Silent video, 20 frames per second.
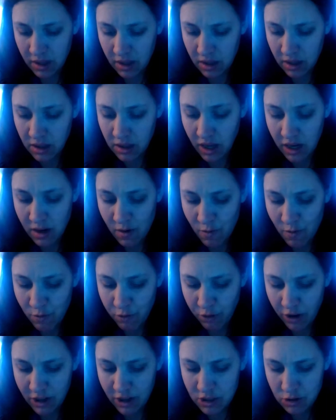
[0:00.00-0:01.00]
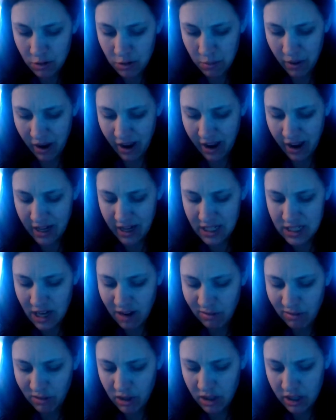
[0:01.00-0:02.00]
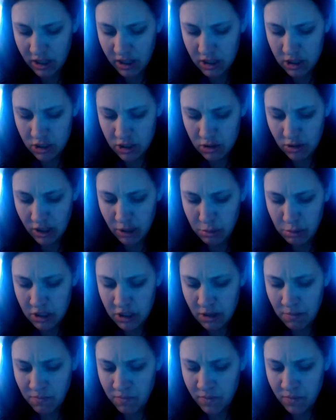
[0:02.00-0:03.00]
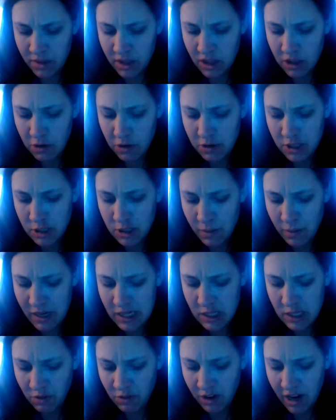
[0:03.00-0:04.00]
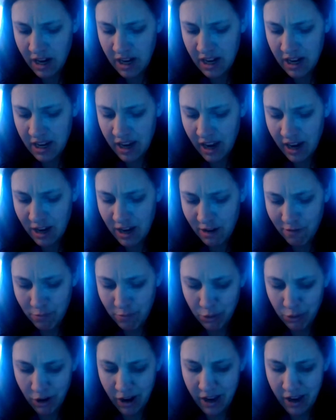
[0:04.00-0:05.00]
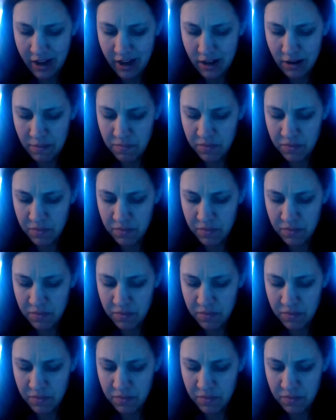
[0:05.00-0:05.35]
None in front or behind, everything stripped. No space for any kind of pride.